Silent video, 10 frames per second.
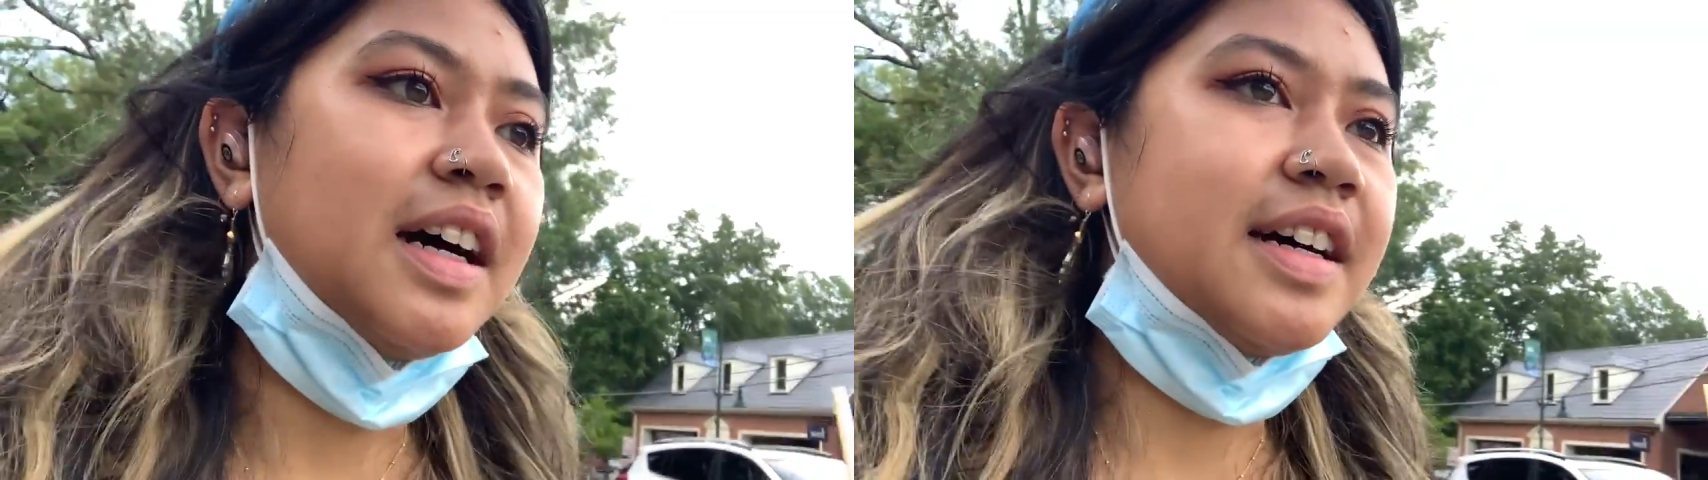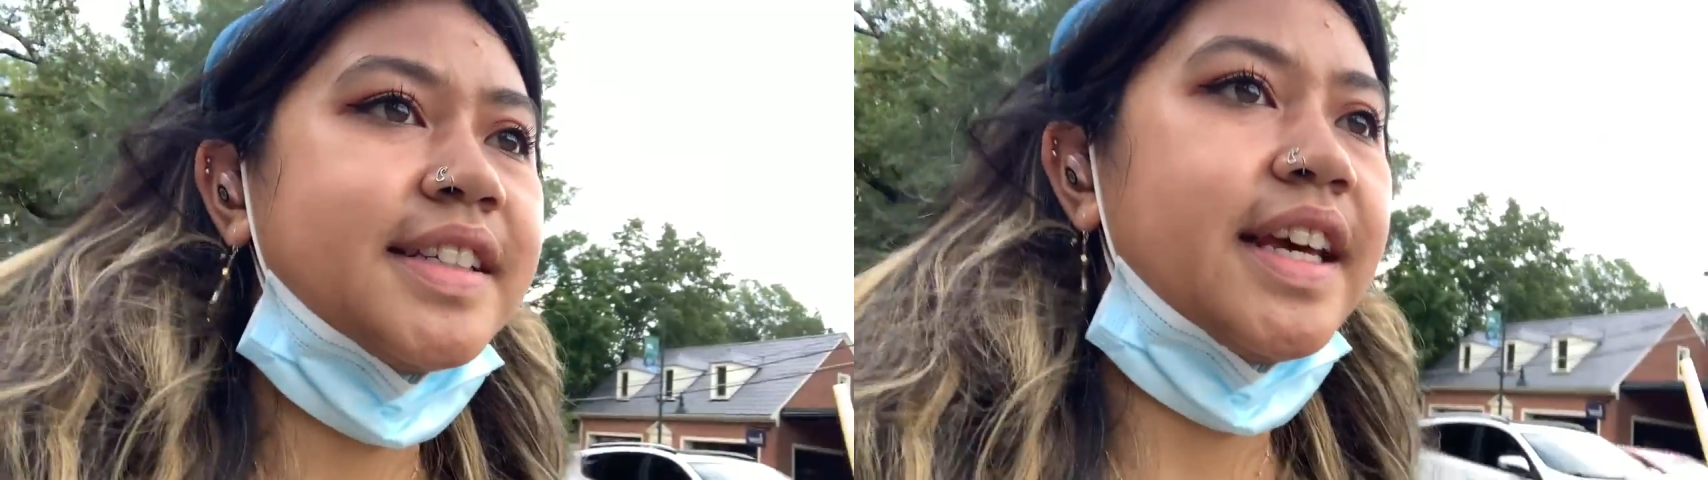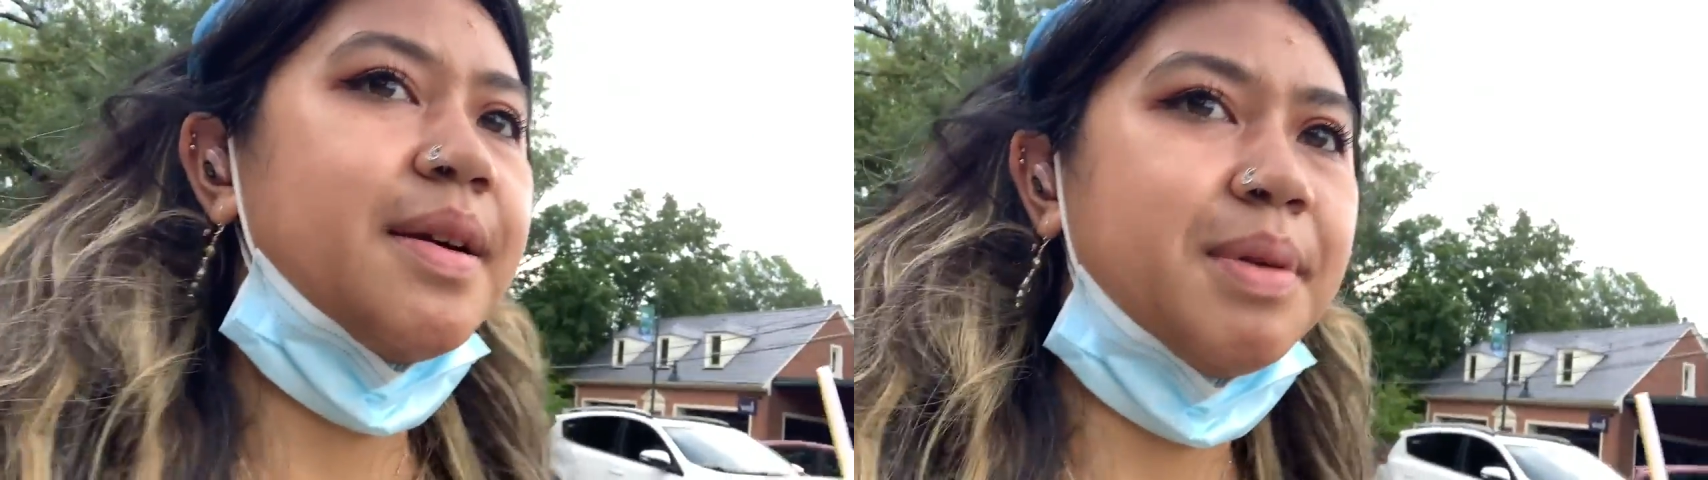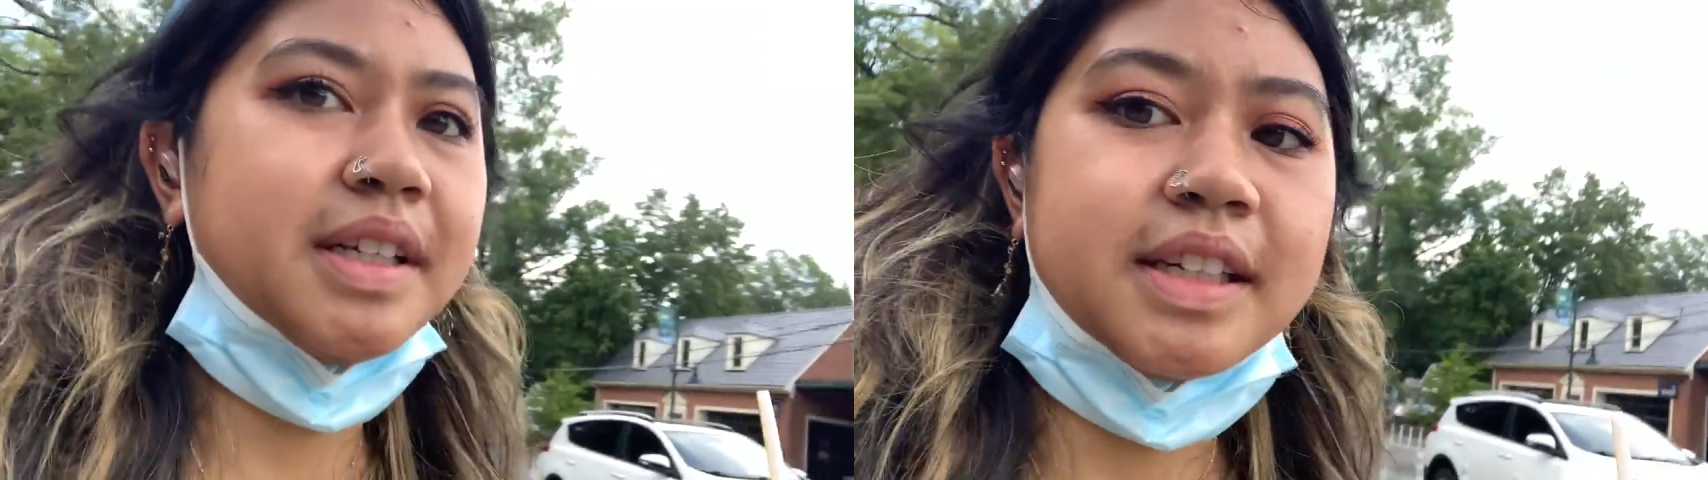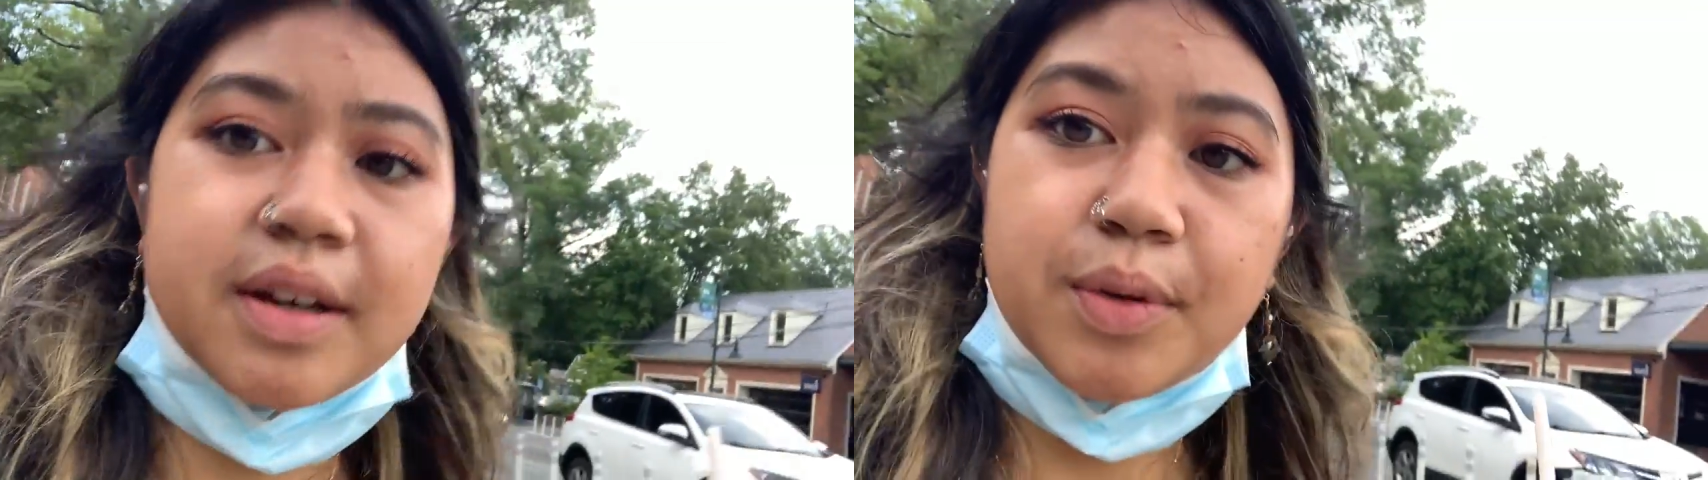I'll say it, but
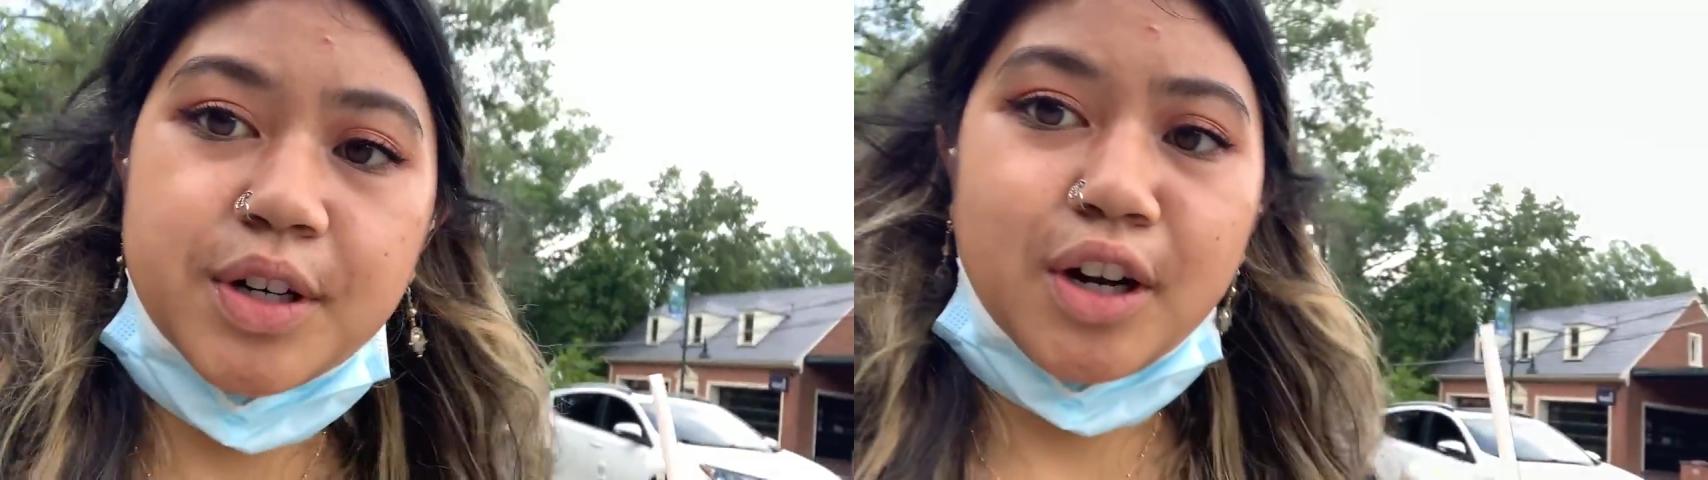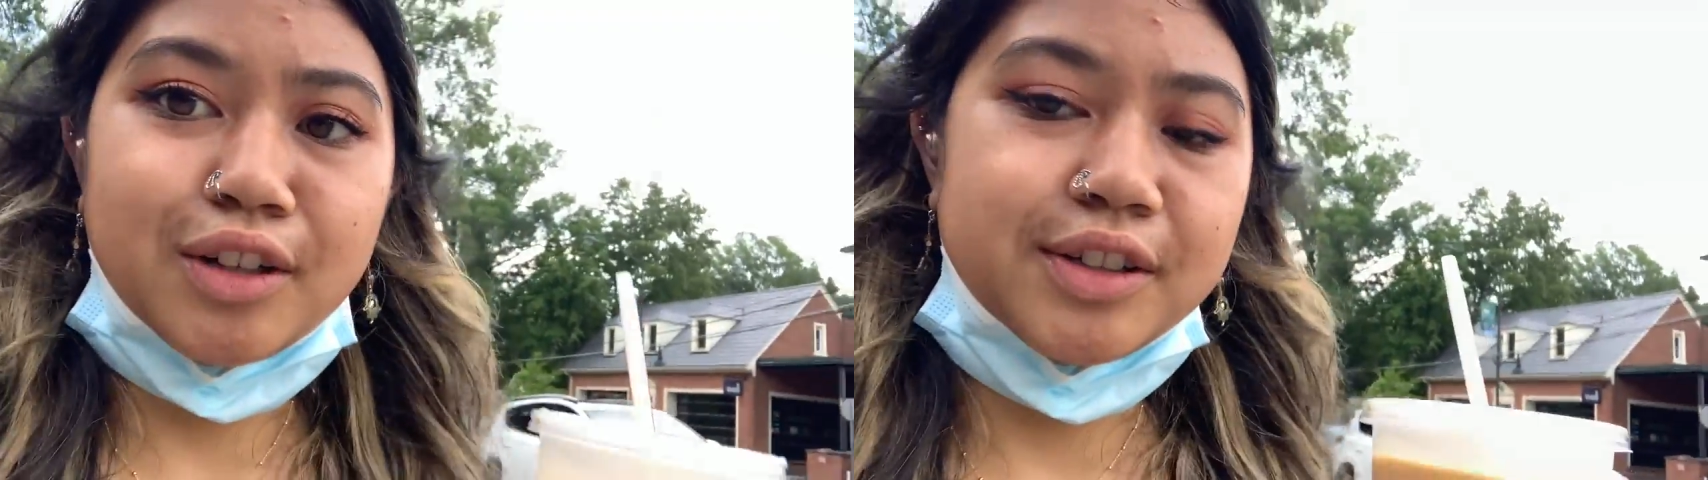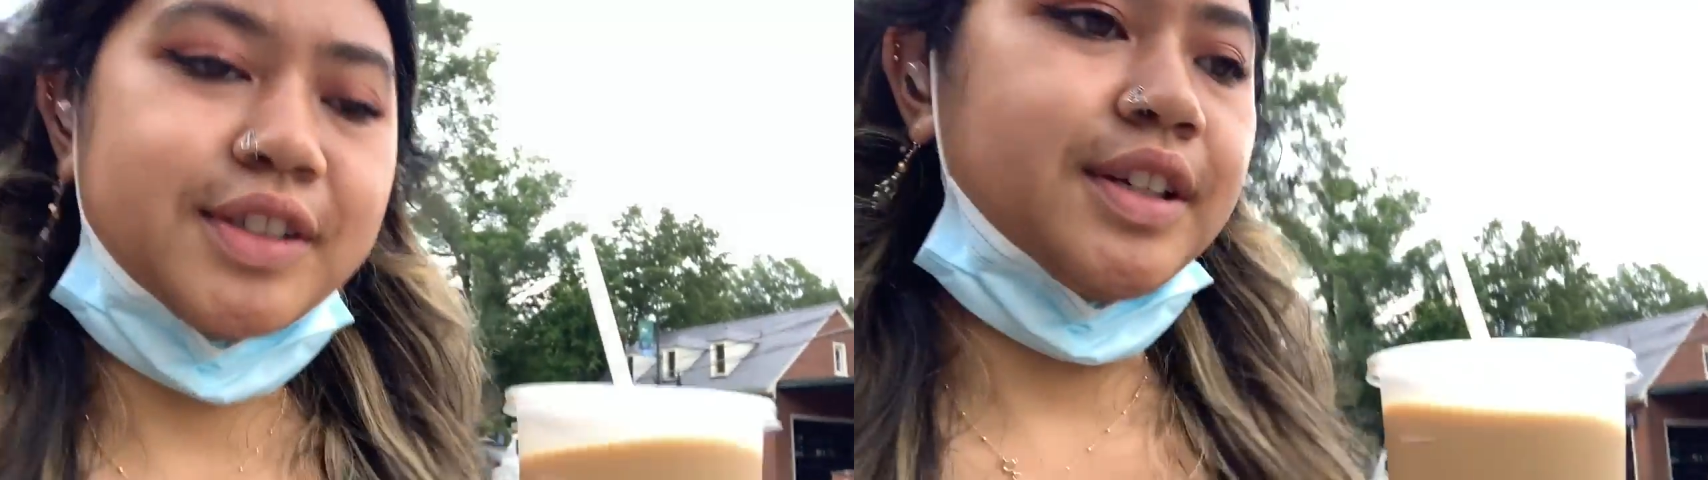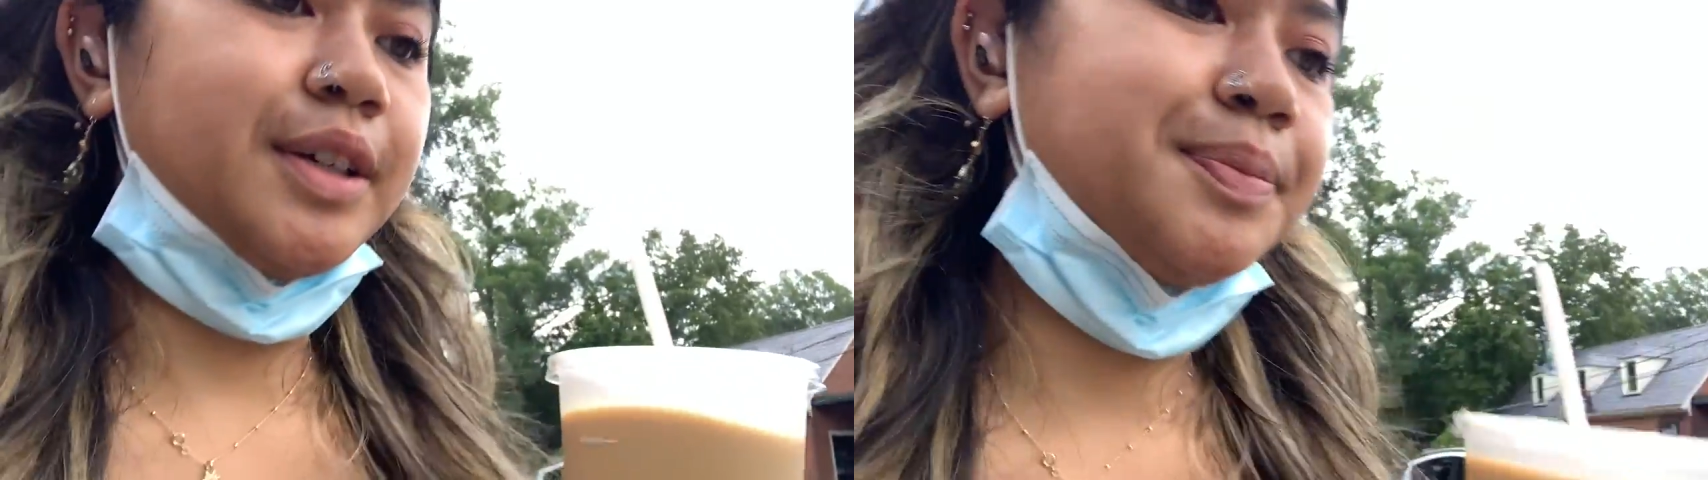it's like one dollar, so